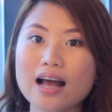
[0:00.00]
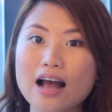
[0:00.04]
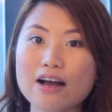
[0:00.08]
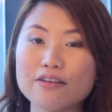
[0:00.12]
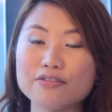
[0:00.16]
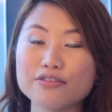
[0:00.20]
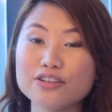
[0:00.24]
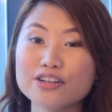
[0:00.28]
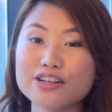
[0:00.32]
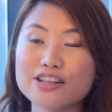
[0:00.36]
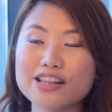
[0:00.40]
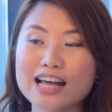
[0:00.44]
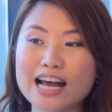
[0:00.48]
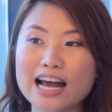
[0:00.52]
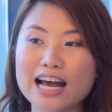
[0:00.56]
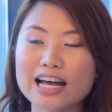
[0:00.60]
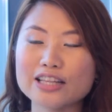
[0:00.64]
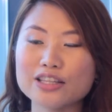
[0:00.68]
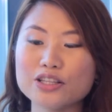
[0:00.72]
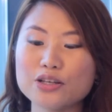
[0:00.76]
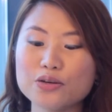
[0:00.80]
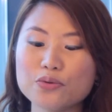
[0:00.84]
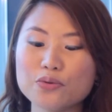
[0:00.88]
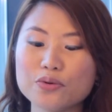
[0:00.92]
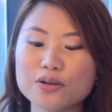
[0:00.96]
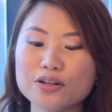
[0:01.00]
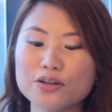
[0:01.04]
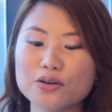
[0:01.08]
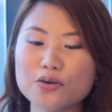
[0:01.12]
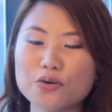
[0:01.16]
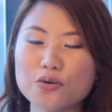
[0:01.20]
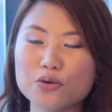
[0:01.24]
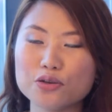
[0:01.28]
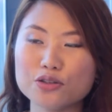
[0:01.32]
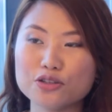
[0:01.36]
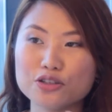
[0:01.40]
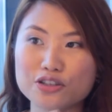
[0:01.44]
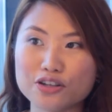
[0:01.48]
After that, you will
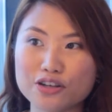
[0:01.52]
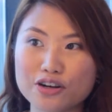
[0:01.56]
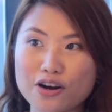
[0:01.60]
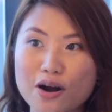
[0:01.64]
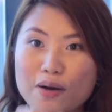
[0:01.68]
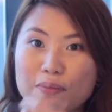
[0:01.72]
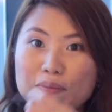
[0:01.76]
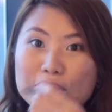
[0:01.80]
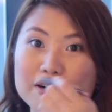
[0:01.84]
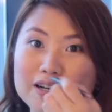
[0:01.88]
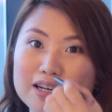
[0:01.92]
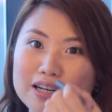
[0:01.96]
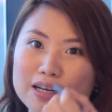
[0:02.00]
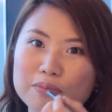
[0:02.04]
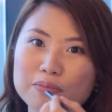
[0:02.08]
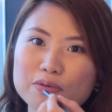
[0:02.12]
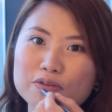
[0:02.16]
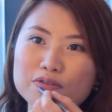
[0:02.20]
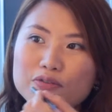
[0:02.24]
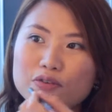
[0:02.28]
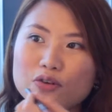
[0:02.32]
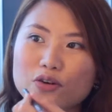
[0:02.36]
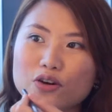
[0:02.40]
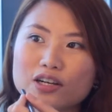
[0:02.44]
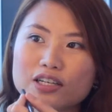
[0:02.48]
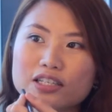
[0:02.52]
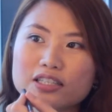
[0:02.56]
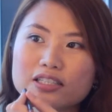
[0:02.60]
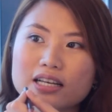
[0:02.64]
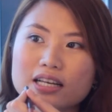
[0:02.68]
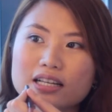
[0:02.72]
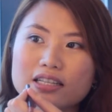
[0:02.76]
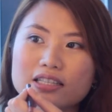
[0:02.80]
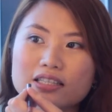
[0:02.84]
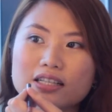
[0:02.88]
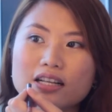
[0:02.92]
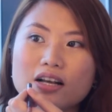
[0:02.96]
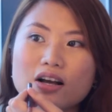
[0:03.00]
go to your upper lip, of course,
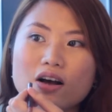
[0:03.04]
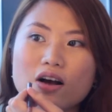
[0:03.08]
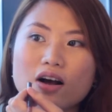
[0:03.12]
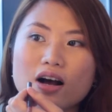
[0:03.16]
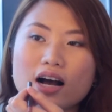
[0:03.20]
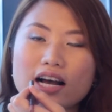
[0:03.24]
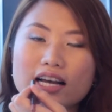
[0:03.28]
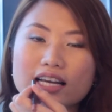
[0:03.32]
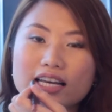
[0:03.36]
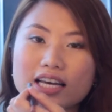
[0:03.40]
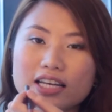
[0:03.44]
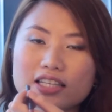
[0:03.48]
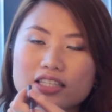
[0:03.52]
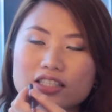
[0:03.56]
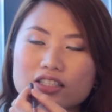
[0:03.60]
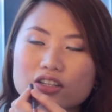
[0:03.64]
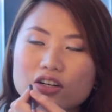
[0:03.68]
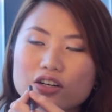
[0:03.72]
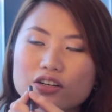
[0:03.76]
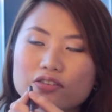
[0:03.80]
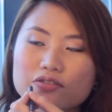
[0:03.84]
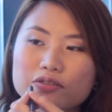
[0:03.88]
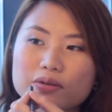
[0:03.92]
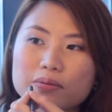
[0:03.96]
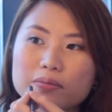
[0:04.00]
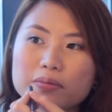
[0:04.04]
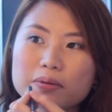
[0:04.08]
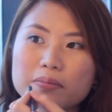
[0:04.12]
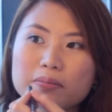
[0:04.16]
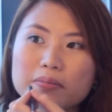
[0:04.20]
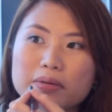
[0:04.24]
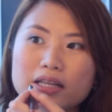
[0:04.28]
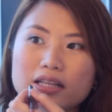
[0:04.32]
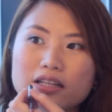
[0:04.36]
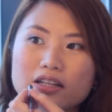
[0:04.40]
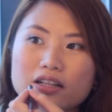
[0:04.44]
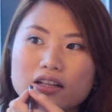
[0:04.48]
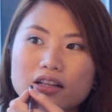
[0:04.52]
and again, start from the
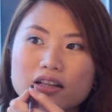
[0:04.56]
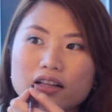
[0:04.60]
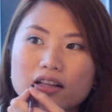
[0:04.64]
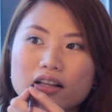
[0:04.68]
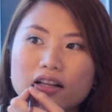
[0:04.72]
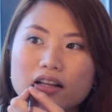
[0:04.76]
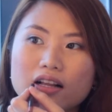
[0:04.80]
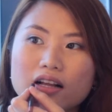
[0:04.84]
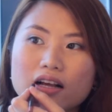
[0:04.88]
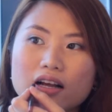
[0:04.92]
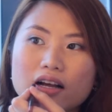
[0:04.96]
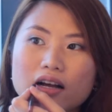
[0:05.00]
middle,